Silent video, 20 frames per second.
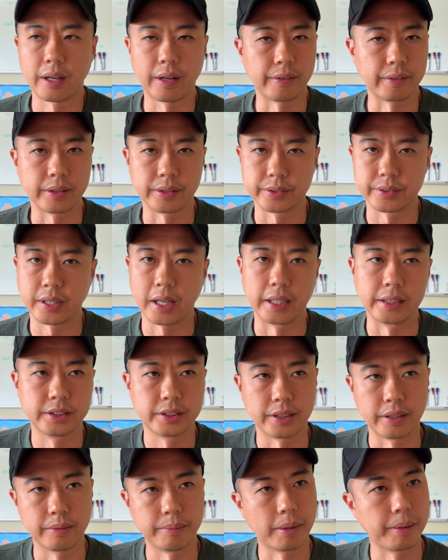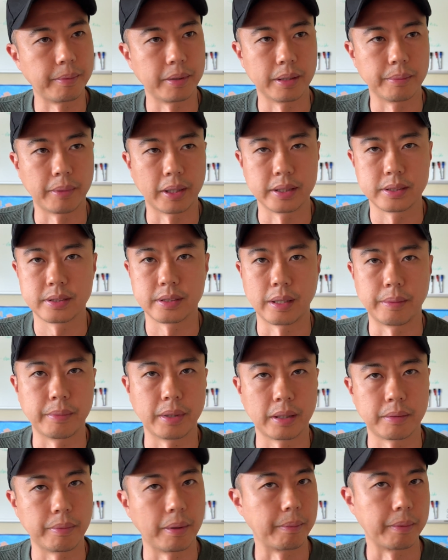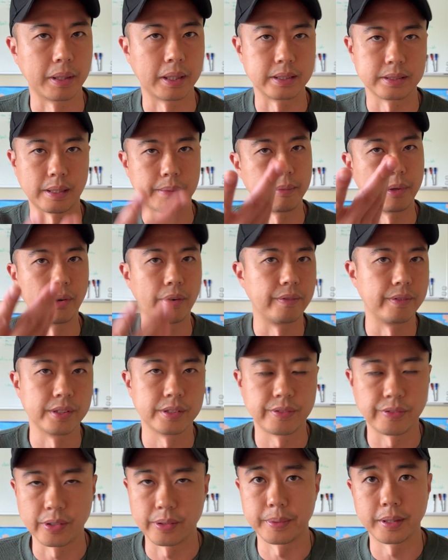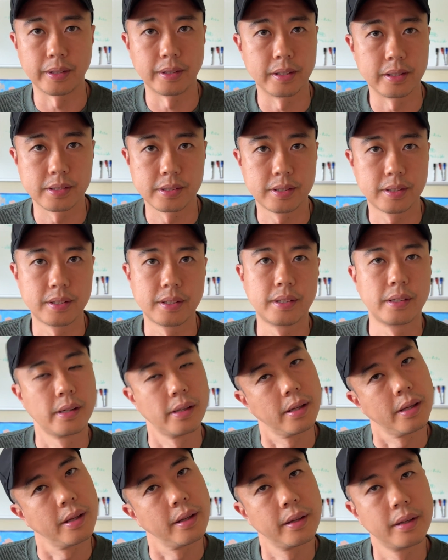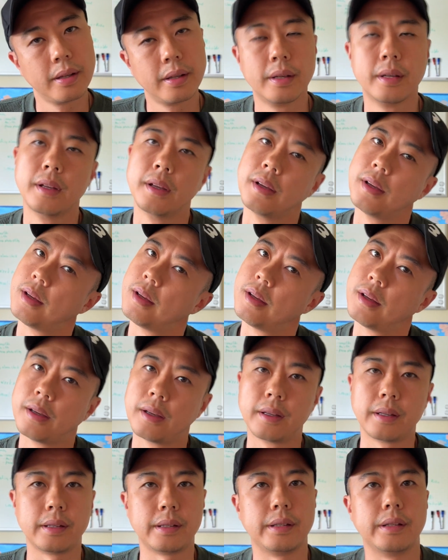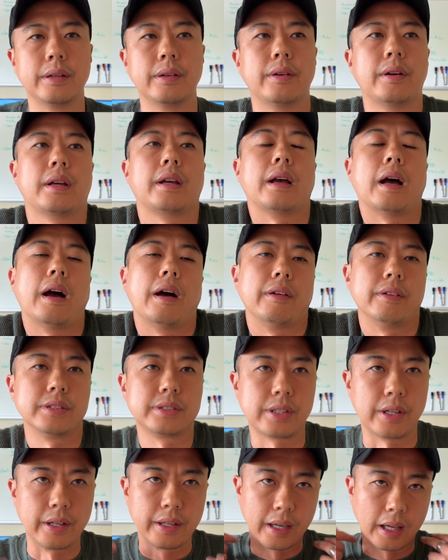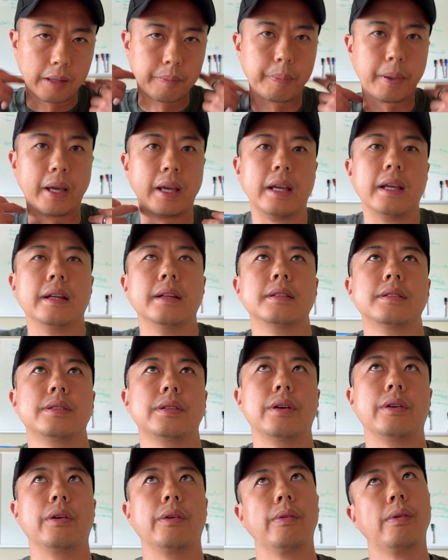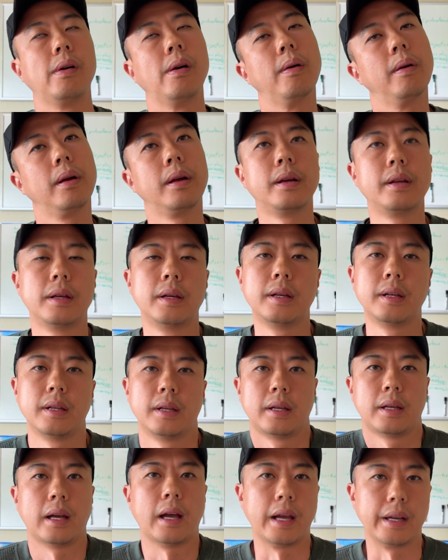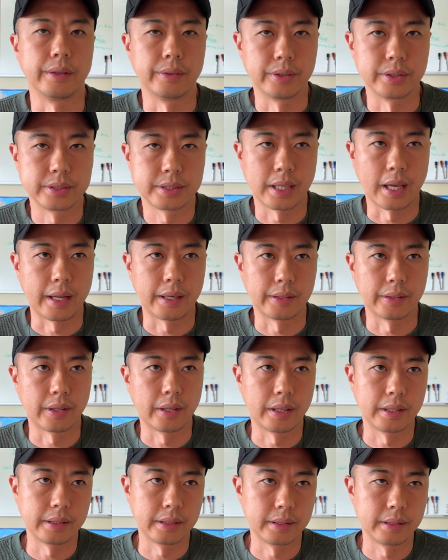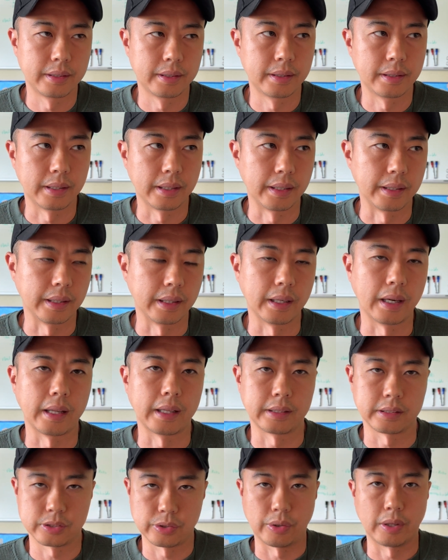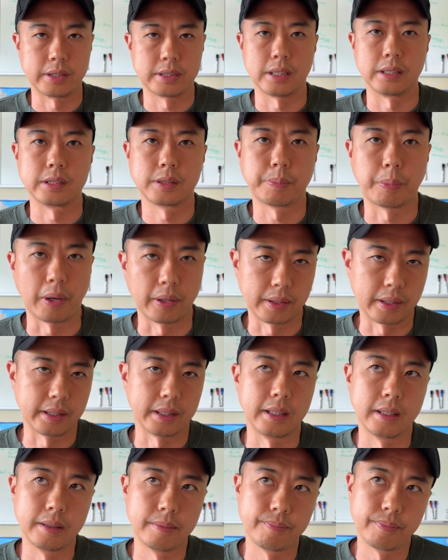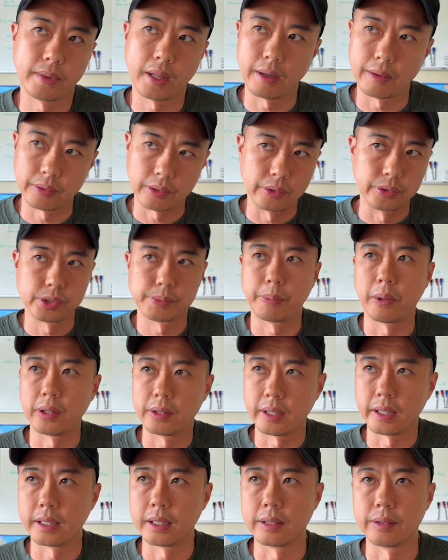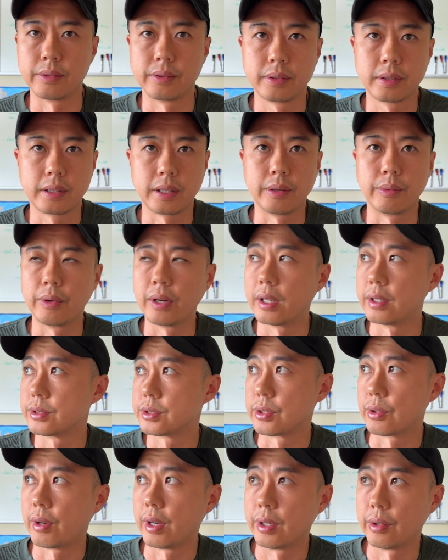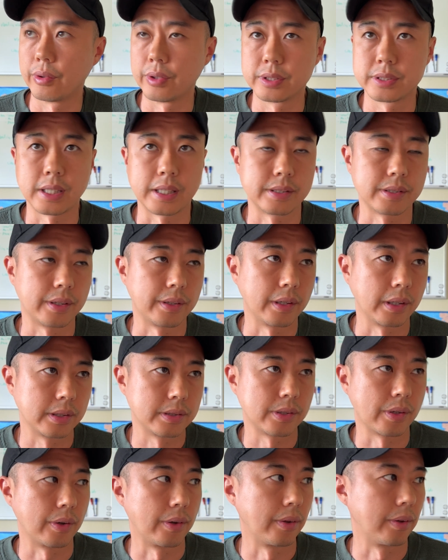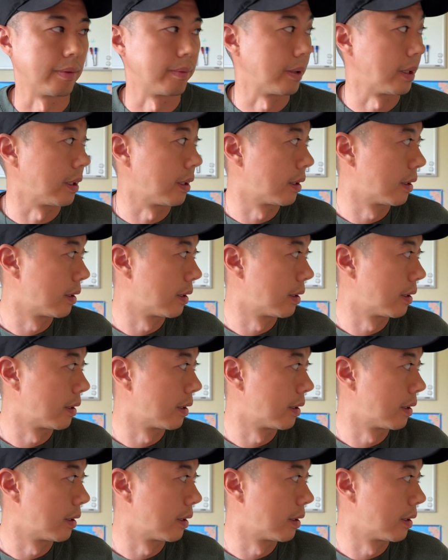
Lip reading: A little tension maybe in my stomach, maybe because I'm nervous filming this. You know, I always got neck pain, so I noticed that a lot. And then I said spotlight in, now I'll go spotlight out. Okay, what else do I notice that's on the external of me?